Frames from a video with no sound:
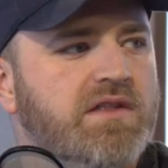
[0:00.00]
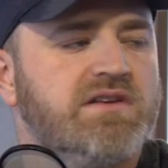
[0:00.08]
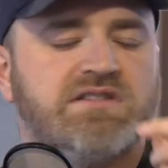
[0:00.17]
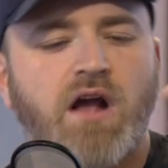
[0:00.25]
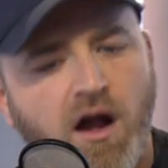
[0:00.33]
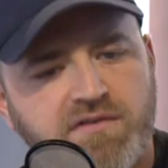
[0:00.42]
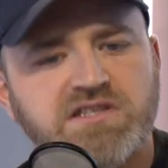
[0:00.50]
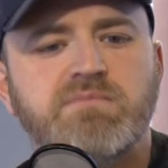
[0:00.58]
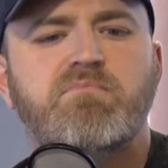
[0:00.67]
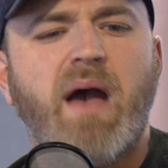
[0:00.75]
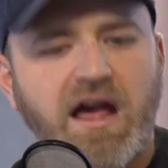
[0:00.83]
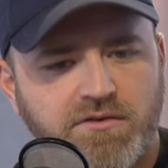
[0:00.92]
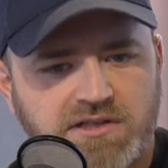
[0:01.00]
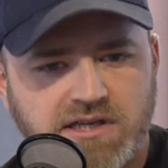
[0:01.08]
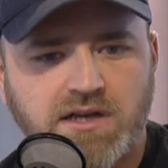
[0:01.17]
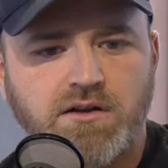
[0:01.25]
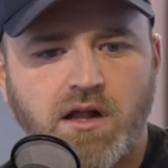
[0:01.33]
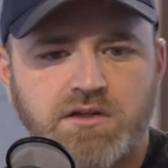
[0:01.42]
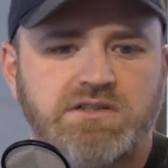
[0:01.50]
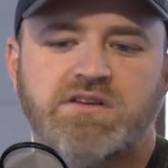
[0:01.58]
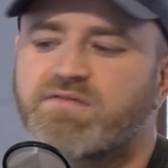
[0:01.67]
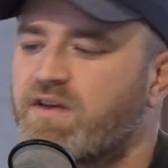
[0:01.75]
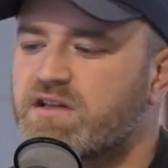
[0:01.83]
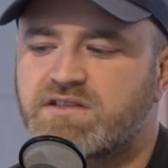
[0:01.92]
this is. Obviously, battery technology
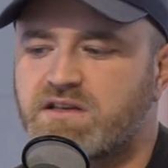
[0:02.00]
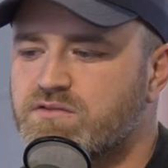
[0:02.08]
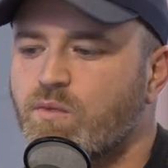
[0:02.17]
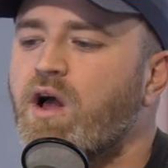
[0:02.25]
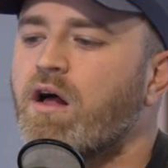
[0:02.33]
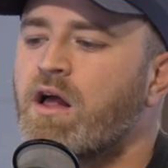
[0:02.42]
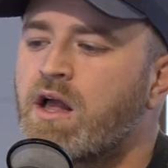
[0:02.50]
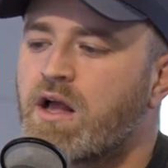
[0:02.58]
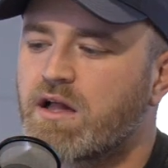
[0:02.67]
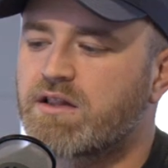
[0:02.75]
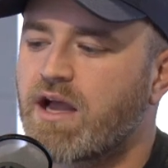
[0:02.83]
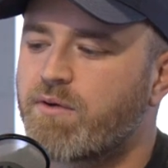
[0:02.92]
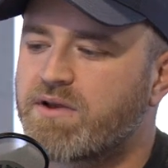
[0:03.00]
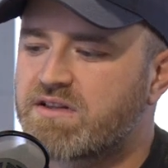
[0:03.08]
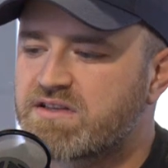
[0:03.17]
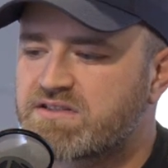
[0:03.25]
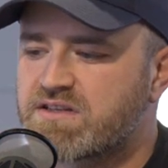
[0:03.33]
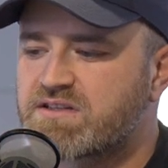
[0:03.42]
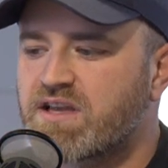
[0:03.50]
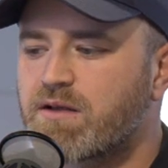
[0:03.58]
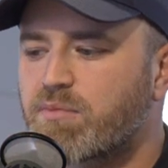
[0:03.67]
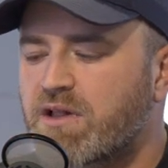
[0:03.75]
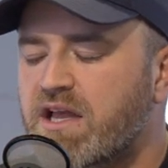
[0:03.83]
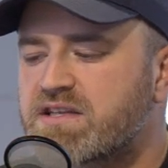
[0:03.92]
advancing as well, allowing this to take
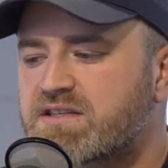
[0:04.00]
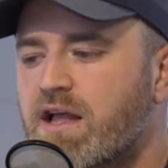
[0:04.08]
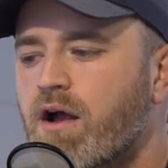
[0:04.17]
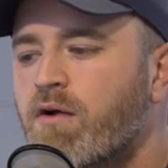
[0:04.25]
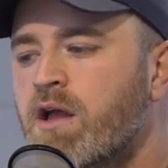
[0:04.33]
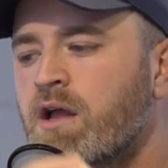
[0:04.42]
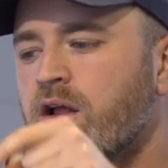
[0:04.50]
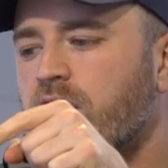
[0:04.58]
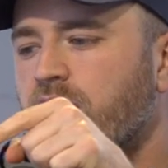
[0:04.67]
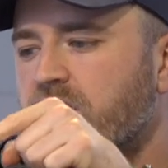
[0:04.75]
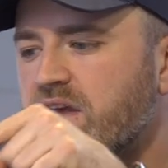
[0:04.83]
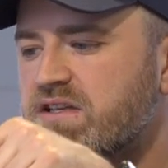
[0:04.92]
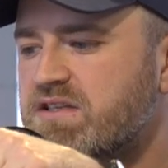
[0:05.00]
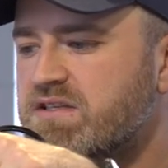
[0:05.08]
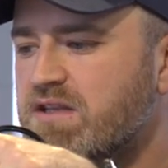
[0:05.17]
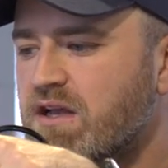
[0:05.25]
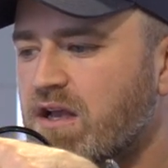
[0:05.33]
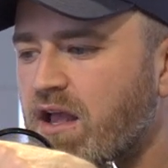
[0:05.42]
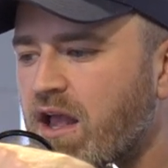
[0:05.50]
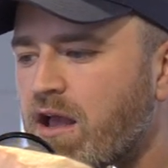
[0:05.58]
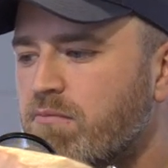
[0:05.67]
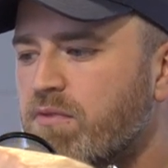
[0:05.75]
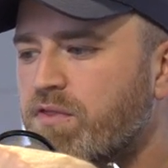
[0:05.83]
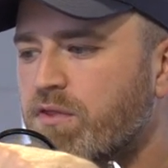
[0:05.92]
place. Now, this uh,
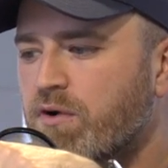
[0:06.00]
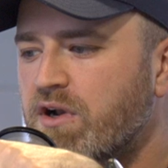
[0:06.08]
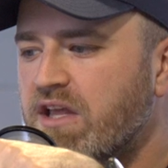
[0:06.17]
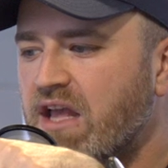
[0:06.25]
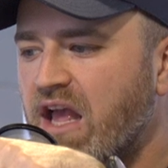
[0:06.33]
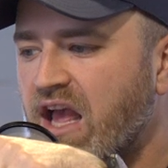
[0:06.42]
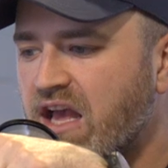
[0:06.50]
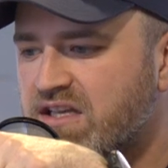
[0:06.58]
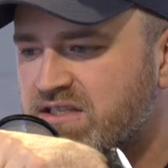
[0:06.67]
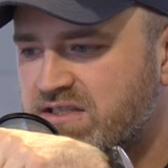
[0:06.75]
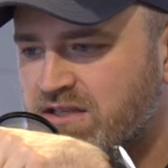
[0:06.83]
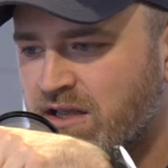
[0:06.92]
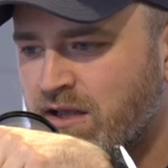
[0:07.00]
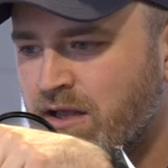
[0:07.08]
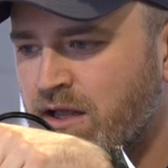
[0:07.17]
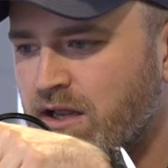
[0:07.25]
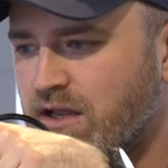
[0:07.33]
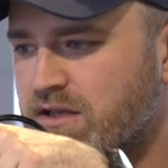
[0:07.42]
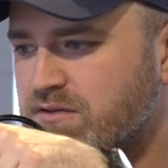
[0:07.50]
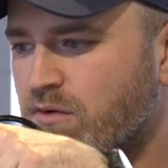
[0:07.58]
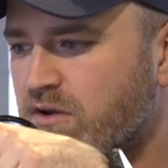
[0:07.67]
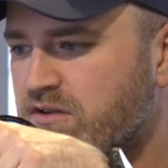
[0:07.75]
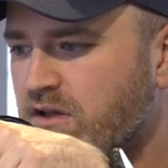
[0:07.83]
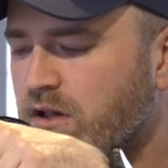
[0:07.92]
M thirty S is
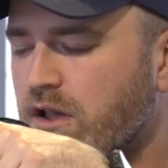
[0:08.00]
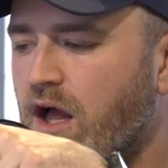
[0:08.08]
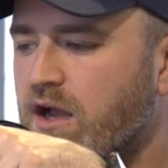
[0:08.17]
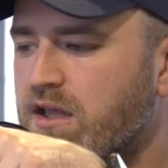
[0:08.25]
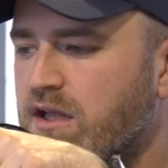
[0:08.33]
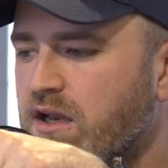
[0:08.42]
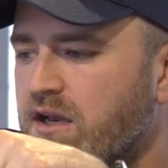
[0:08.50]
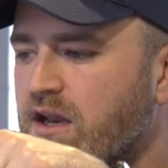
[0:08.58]
going to clock in at